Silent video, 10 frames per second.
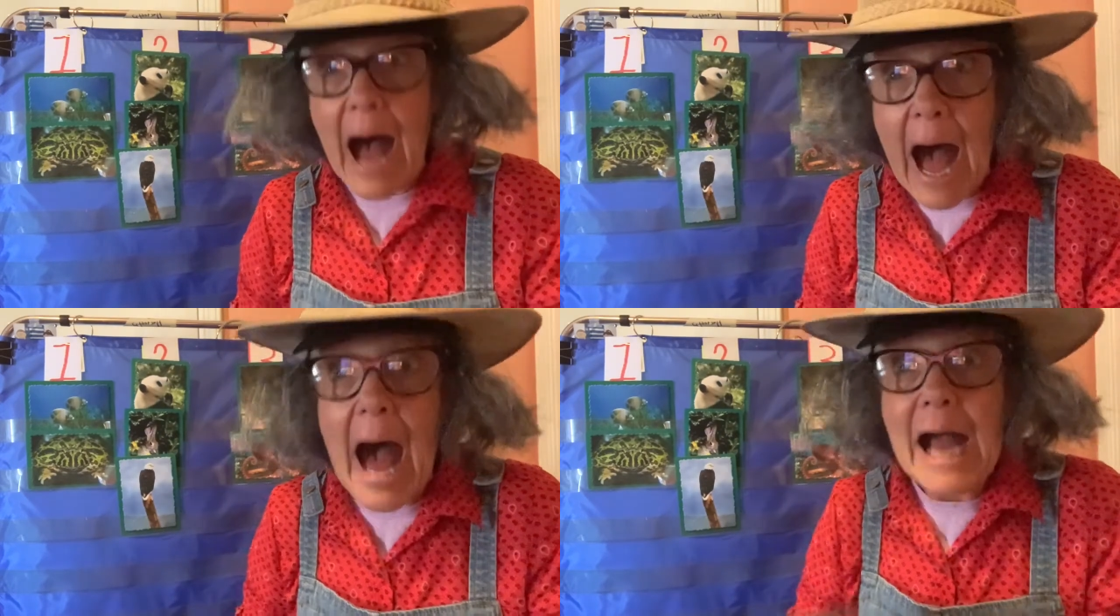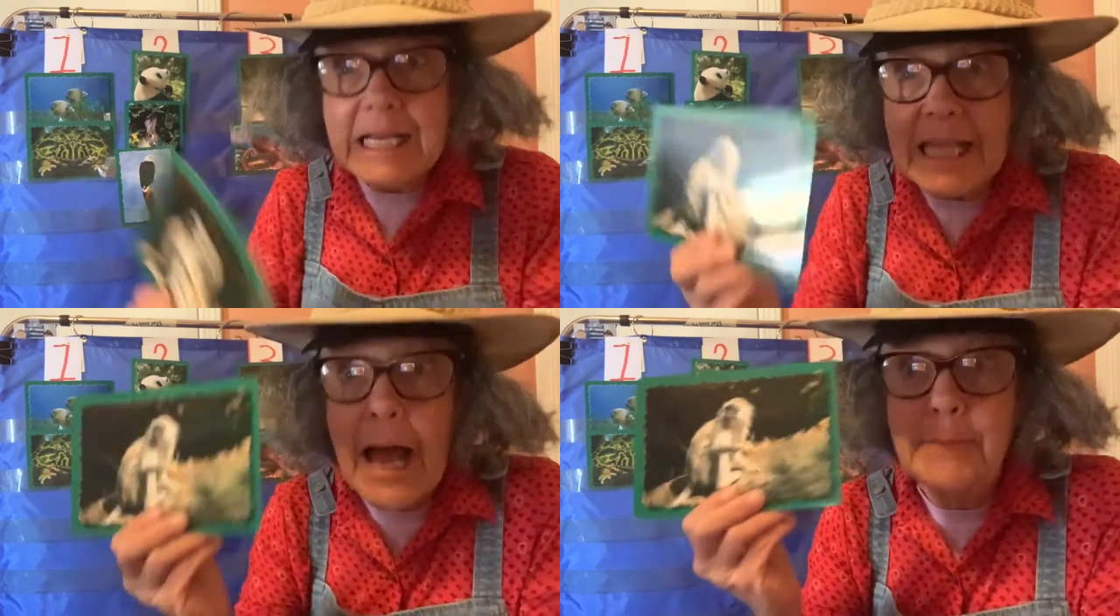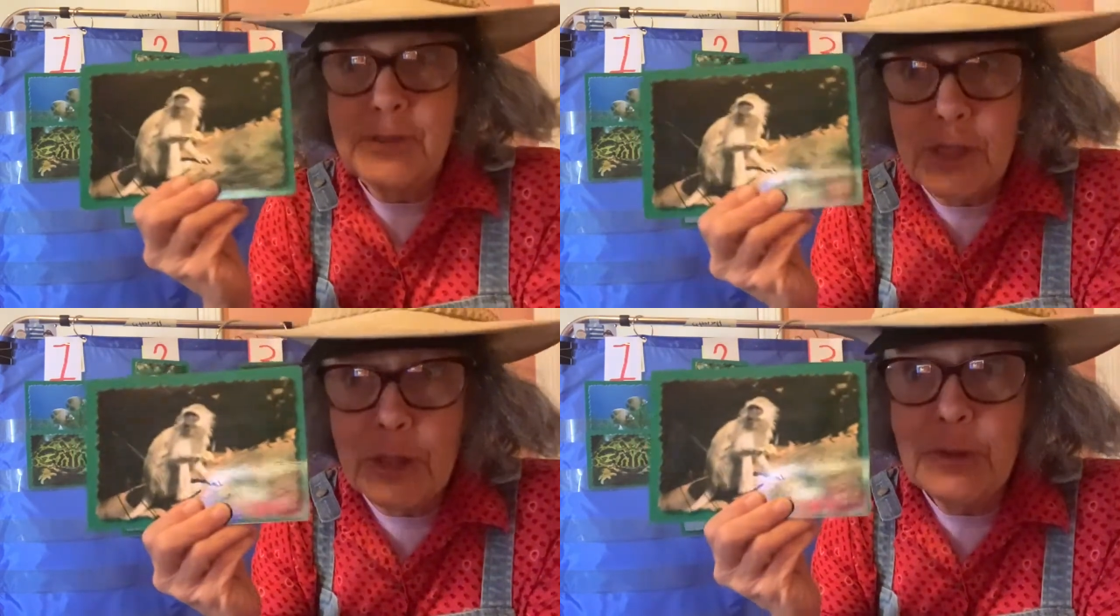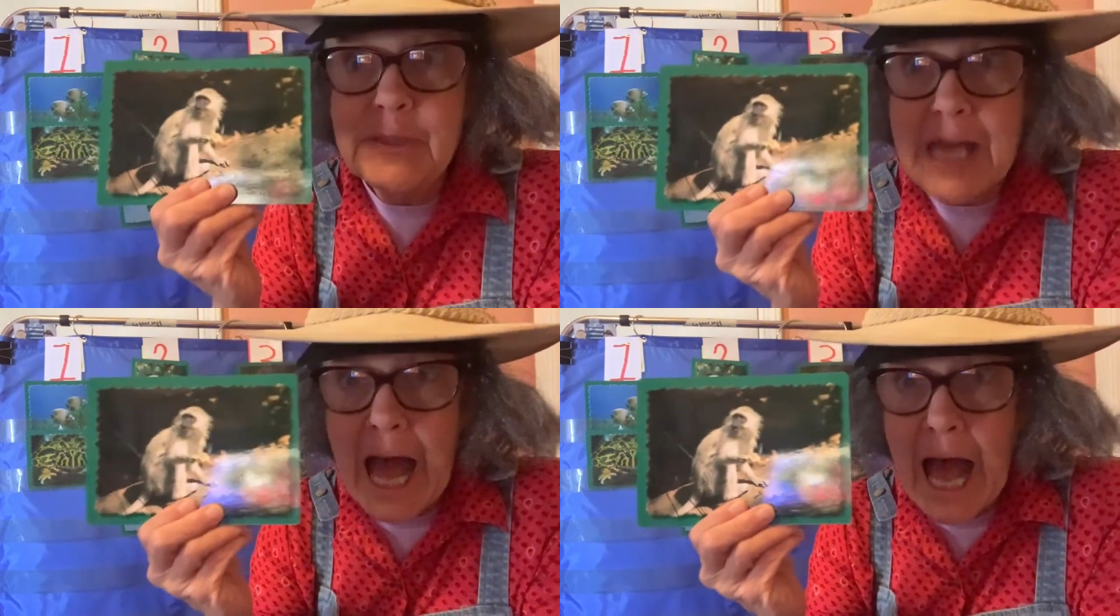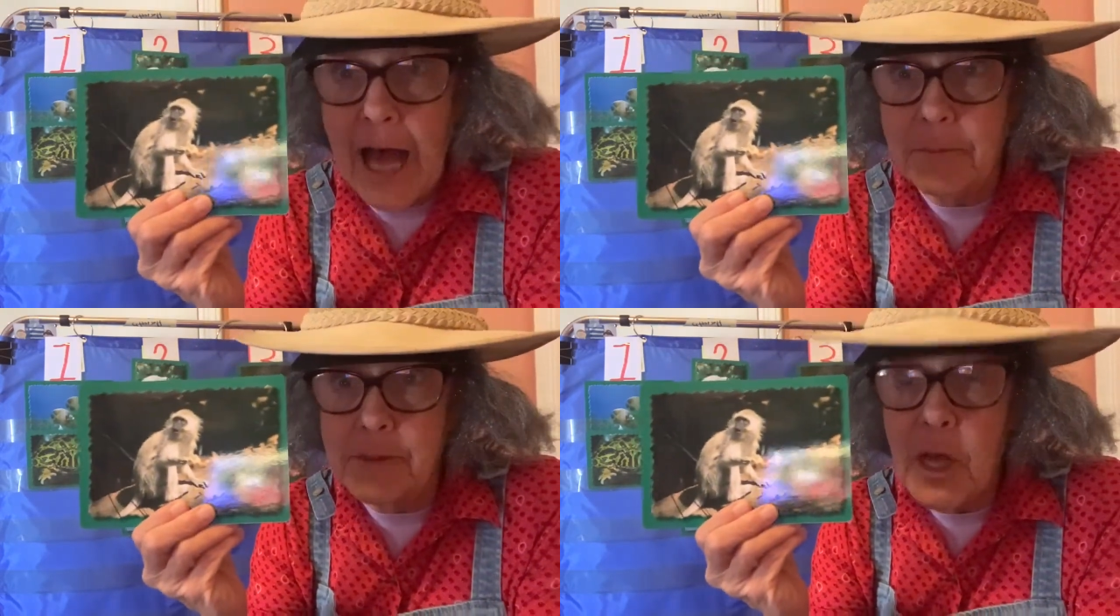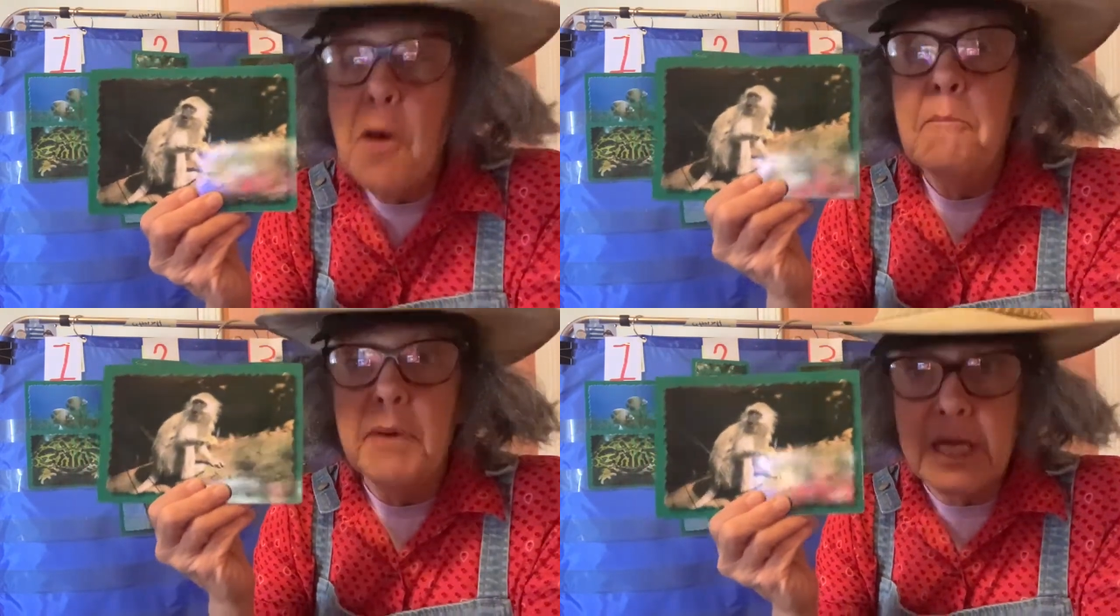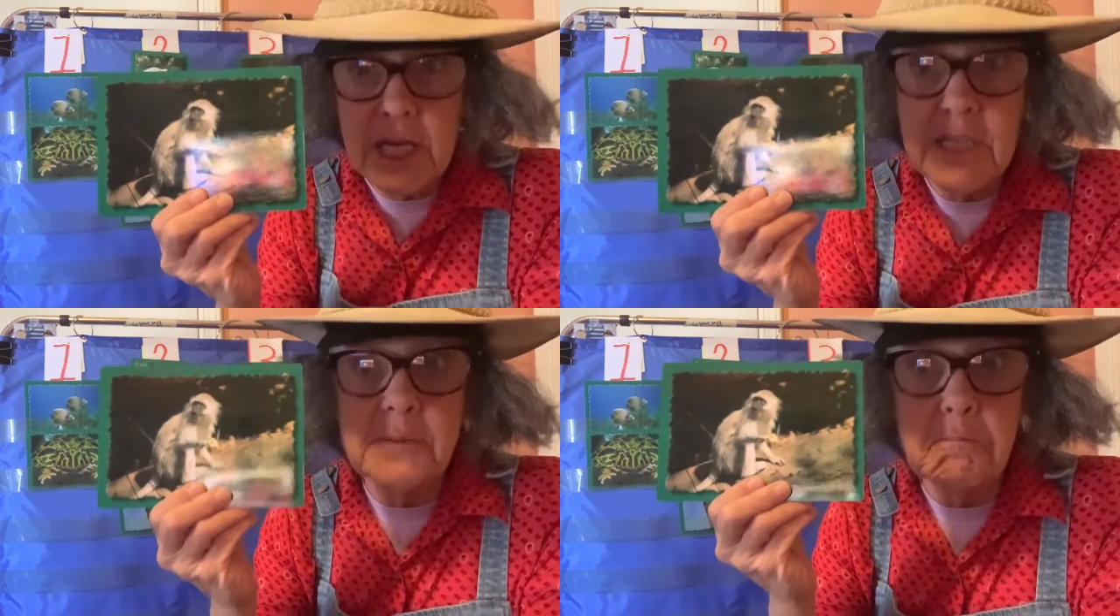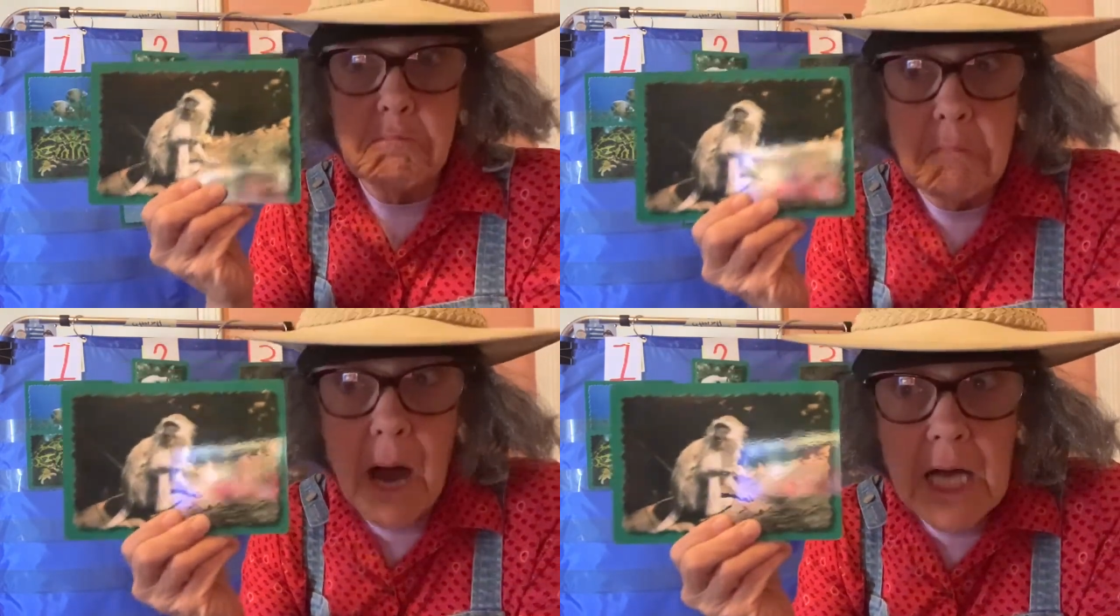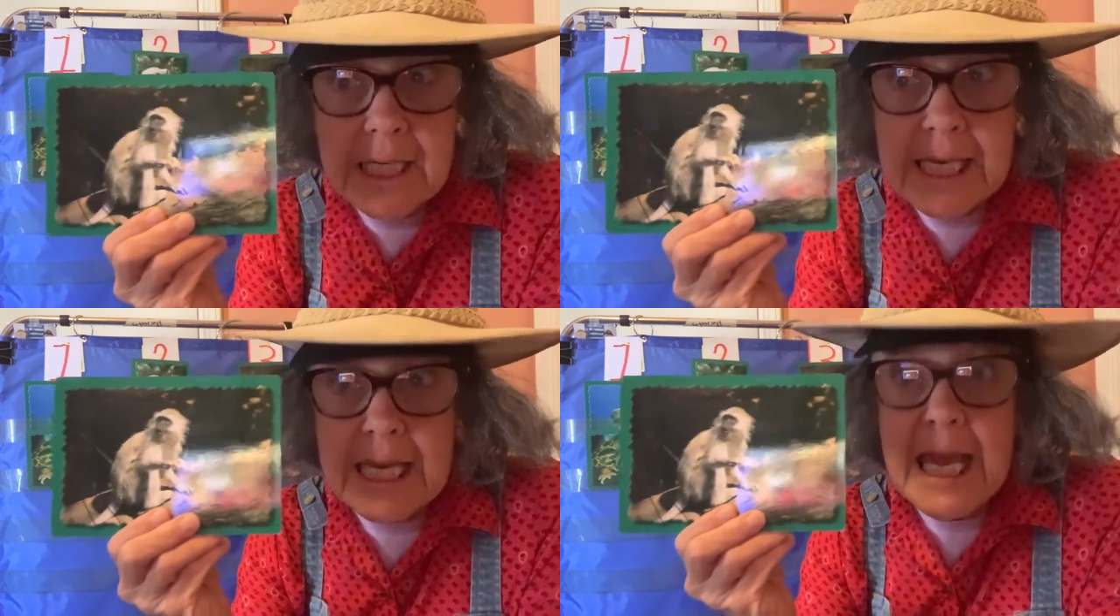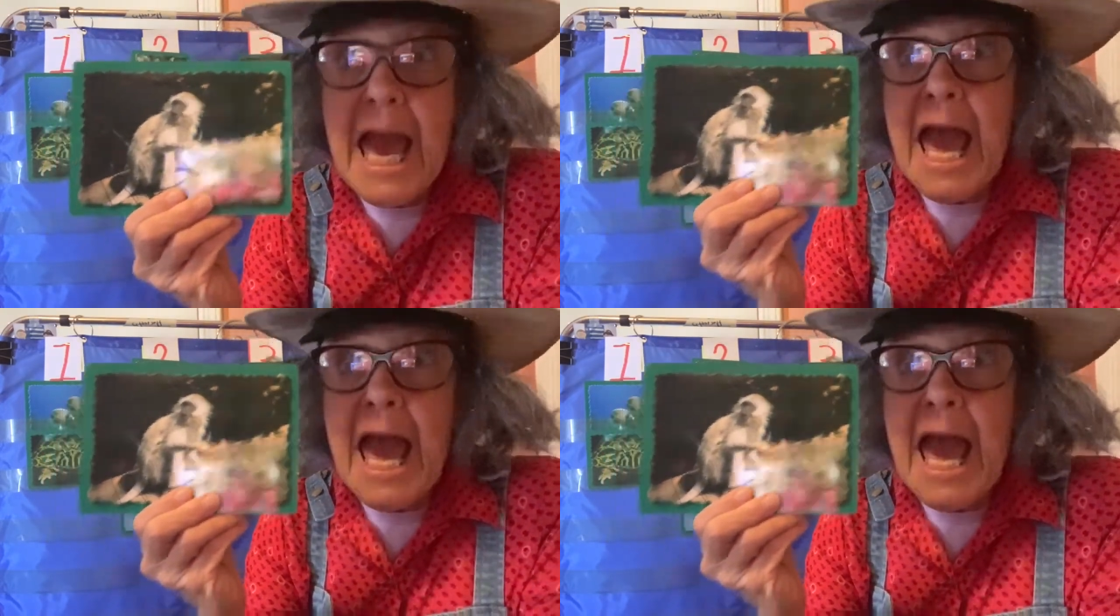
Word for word: I clap two times because monkey